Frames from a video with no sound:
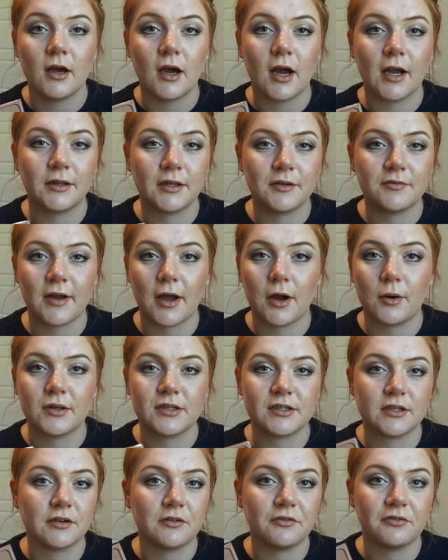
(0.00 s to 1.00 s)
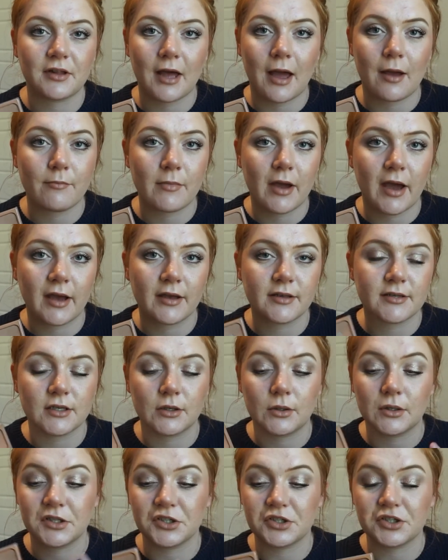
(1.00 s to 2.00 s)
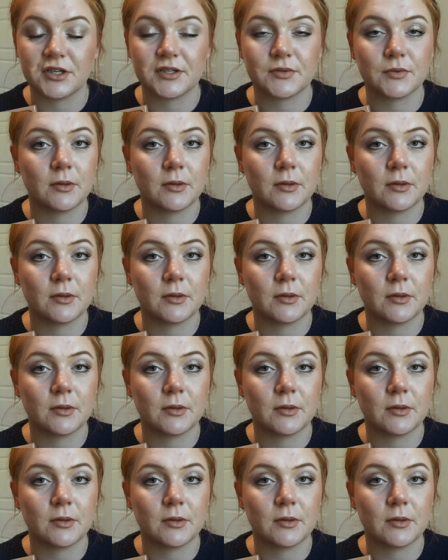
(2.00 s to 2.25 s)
I love how it's on a flat matte, so it's just